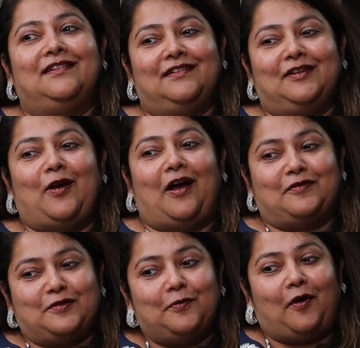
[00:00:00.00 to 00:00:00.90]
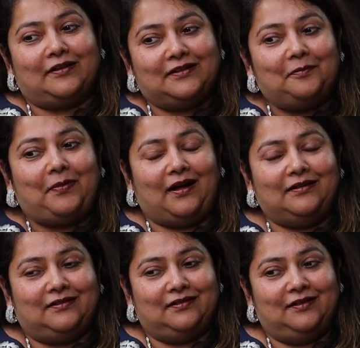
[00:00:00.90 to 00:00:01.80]
you have to walk the path.
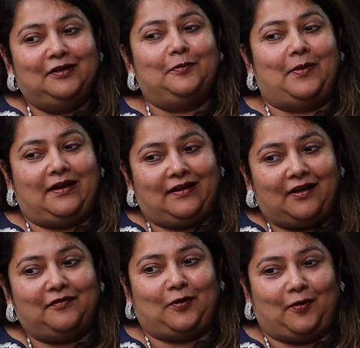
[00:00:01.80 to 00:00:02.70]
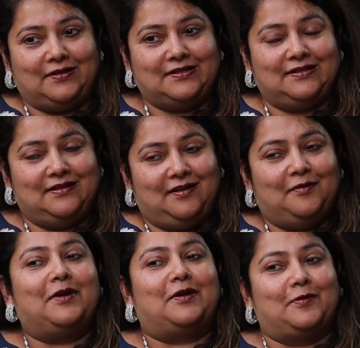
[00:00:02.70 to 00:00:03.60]
You might have thorns,
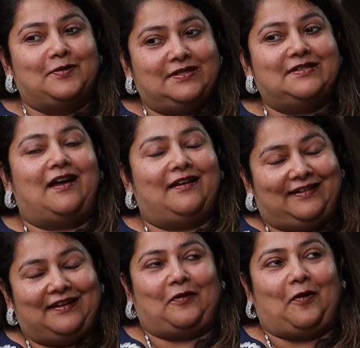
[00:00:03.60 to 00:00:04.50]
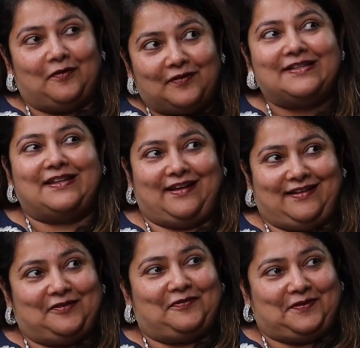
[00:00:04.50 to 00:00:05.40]
but roses are there always ahead
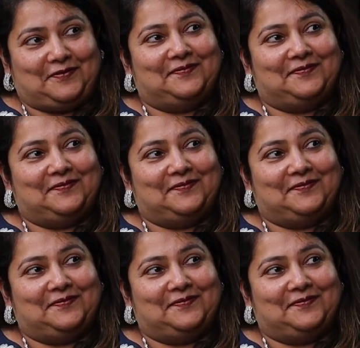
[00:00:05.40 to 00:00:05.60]
of you.